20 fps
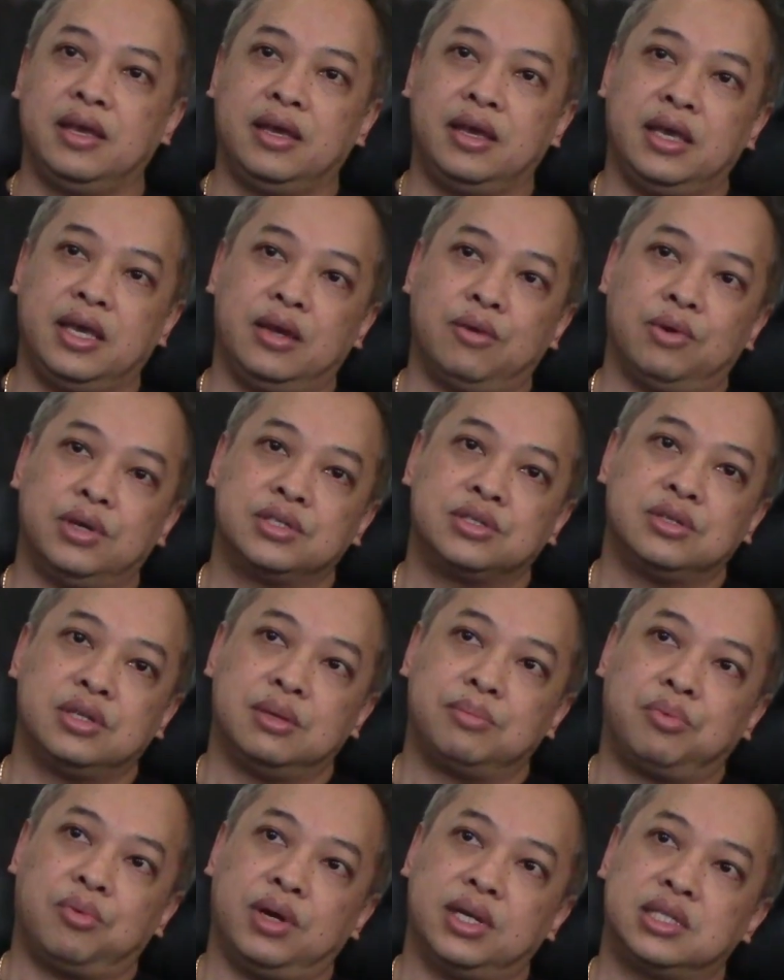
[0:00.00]
It was to the
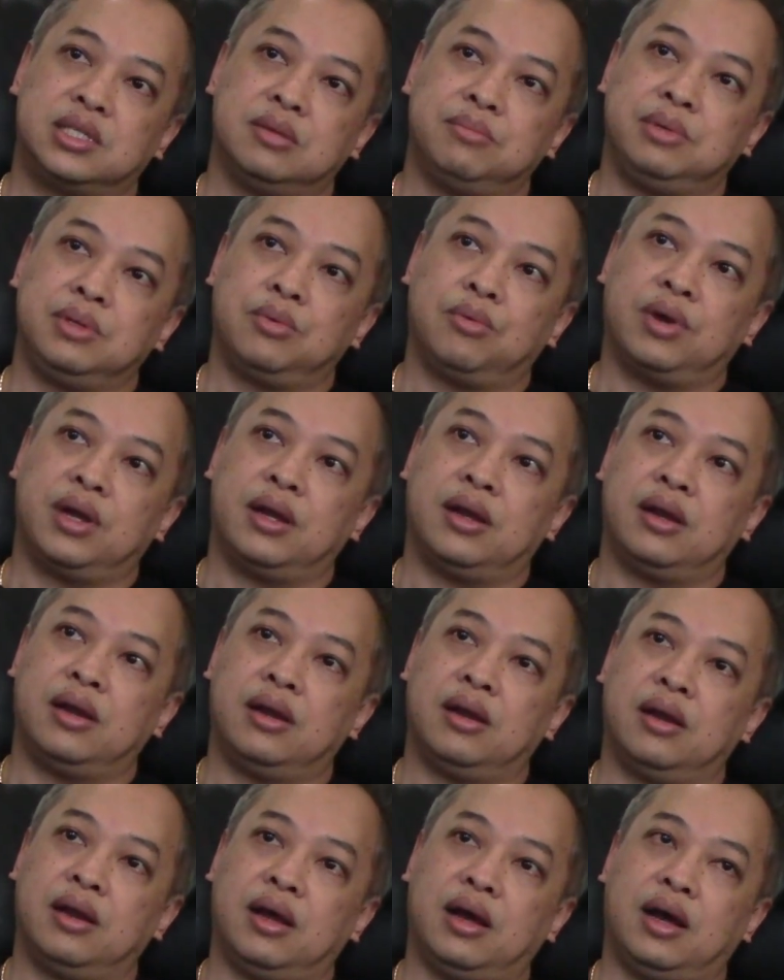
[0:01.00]
point to be
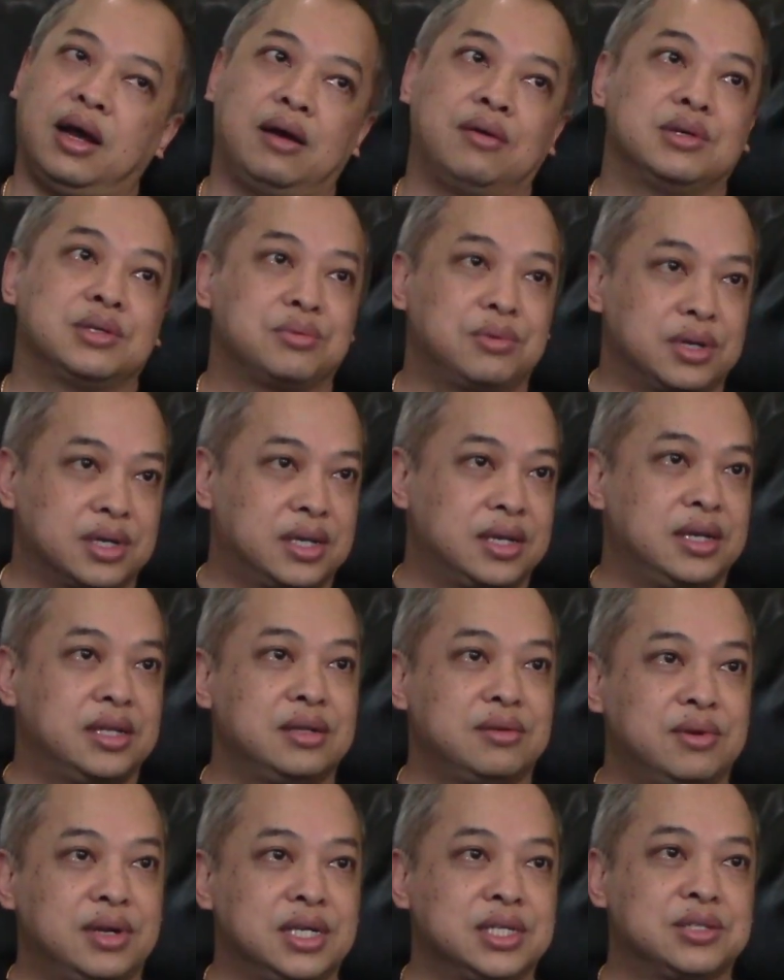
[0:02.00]
where I was working at a
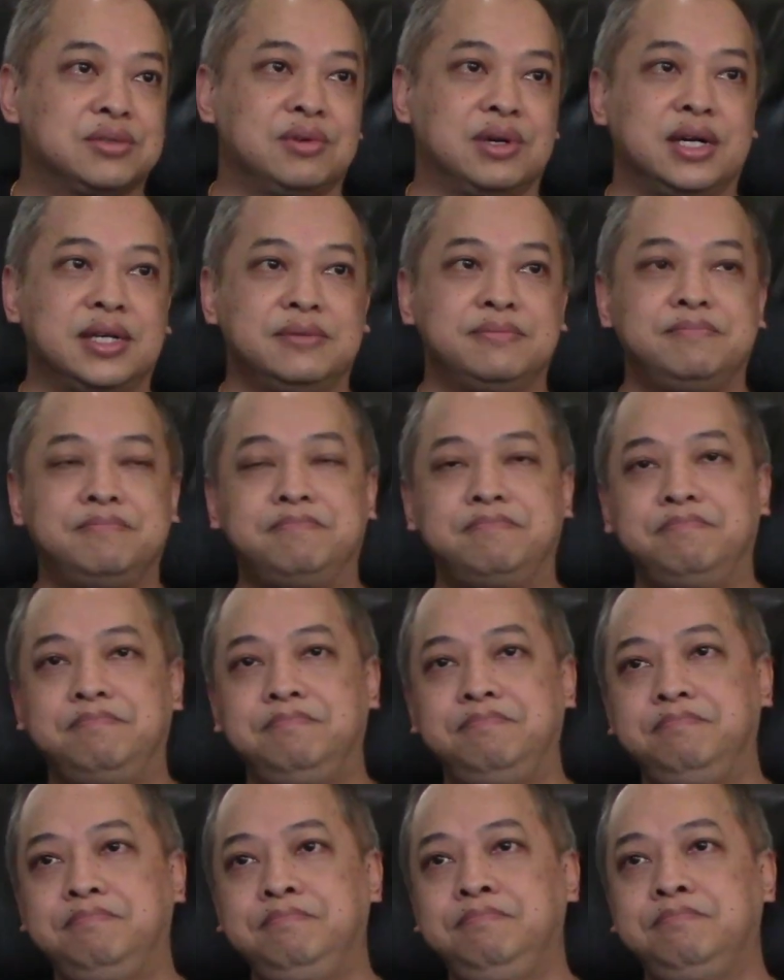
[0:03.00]
restaurant,
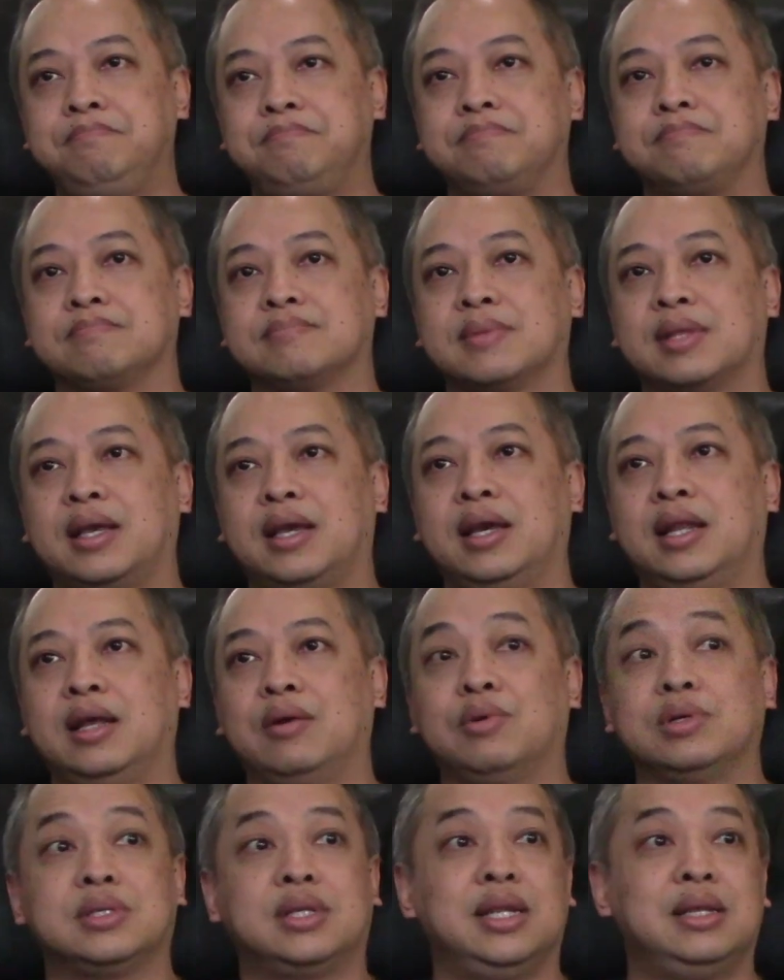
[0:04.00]
and I
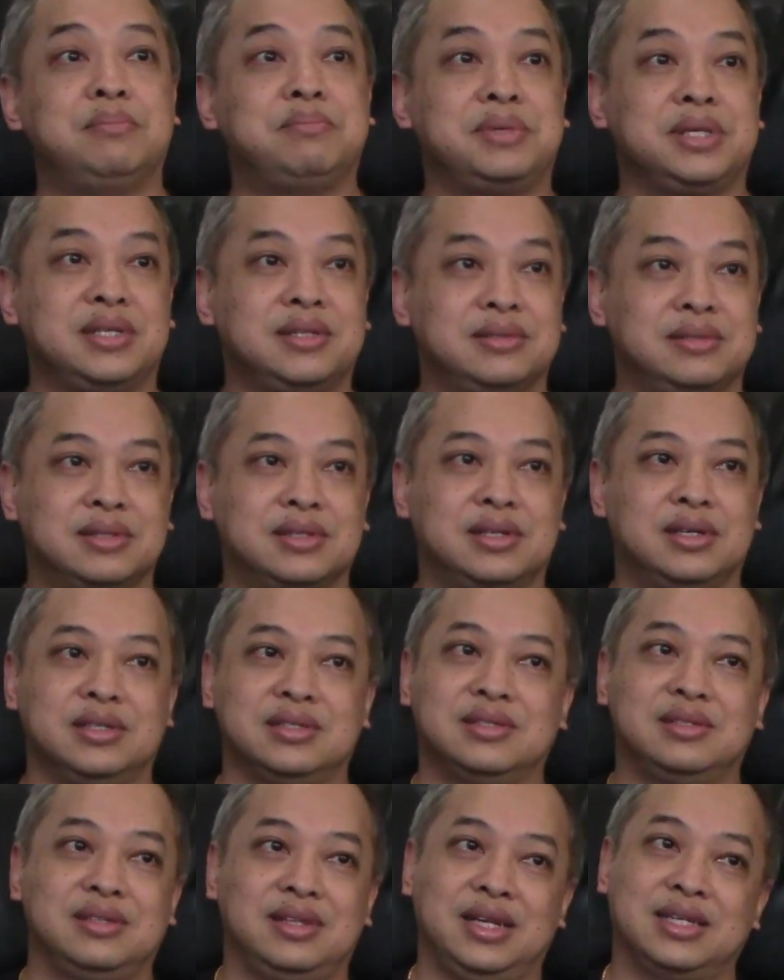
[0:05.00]
was limping
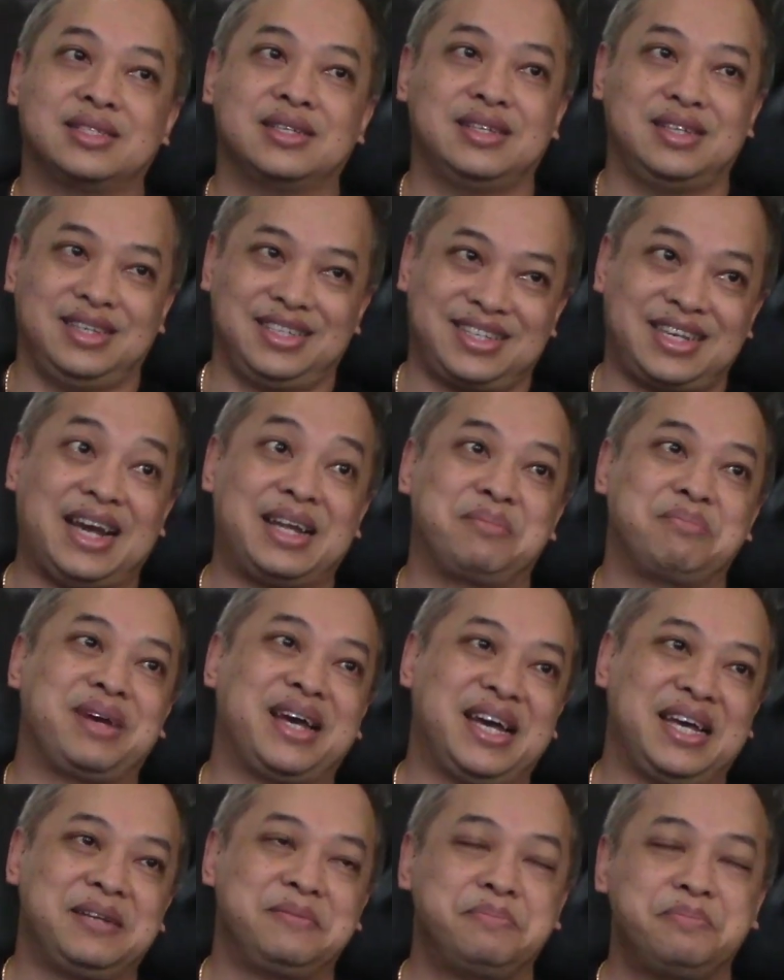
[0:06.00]
because it's gotten
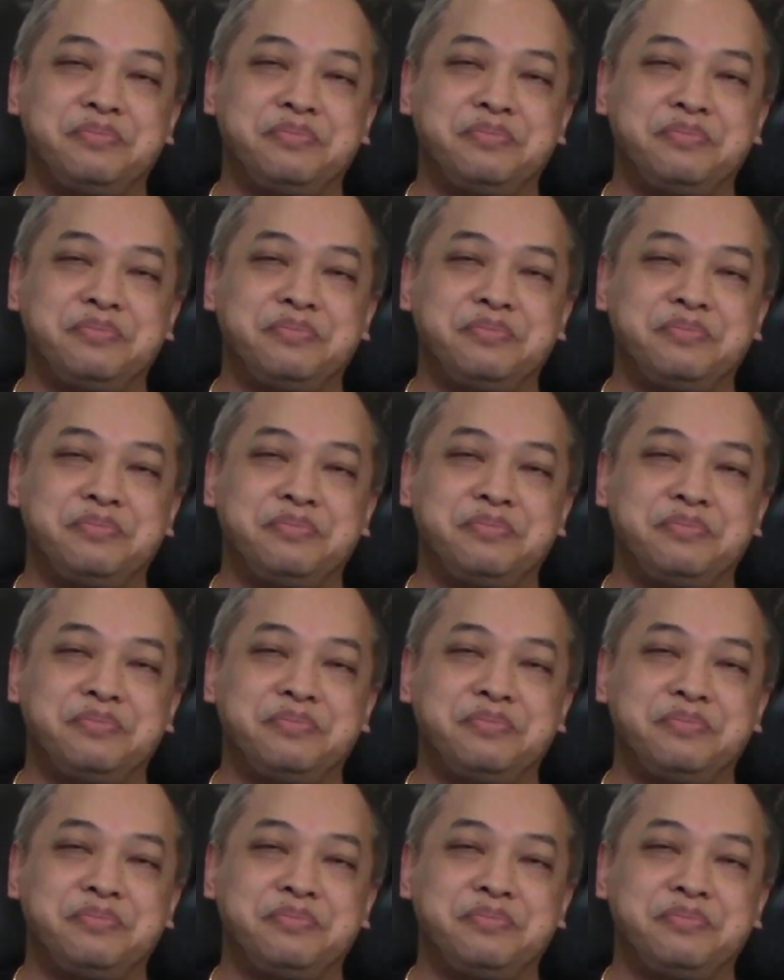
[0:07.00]
bad.